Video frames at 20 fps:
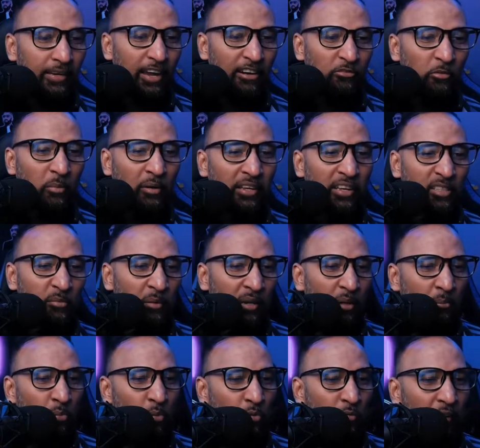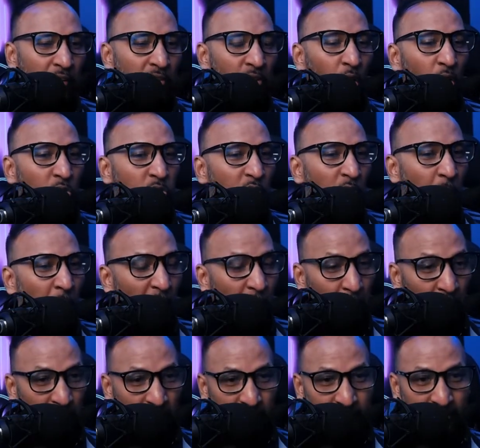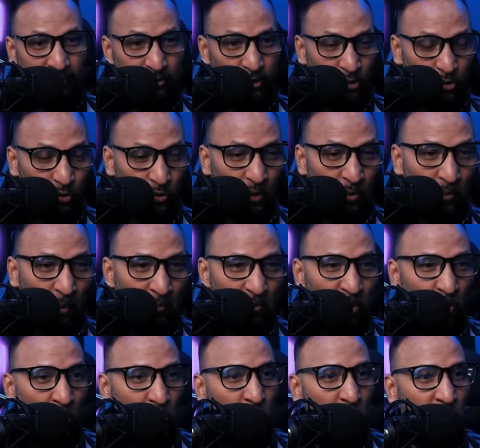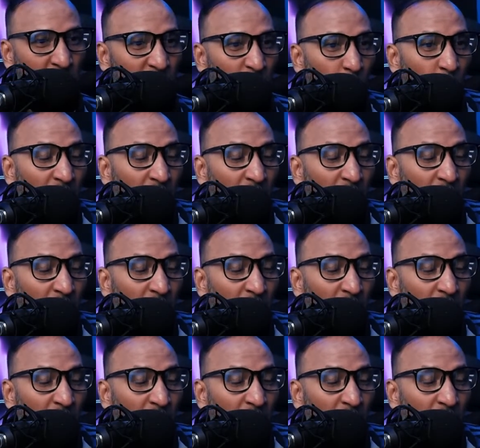Everybody has been improving. Also, the people on the TikTok stream, let me know what you think.